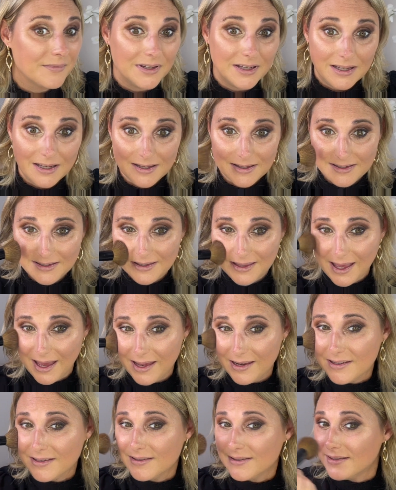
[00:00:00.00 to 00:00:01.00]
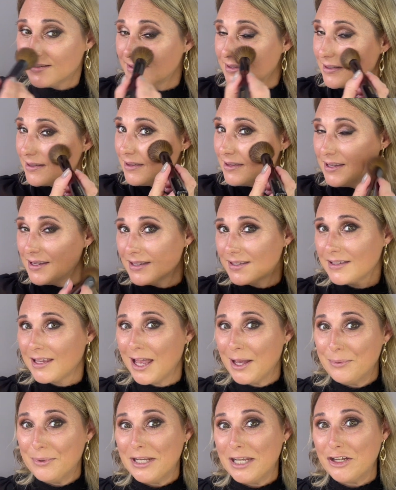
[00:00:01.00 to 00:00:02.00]
because this
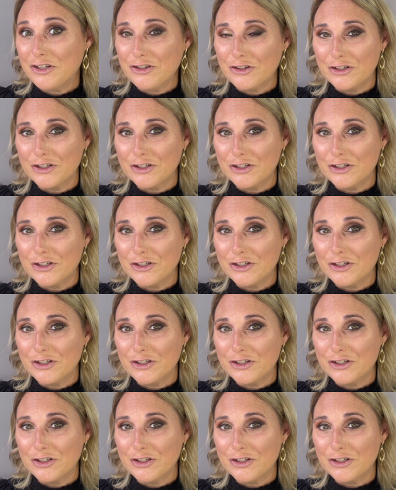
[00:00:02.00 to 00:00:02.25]
combination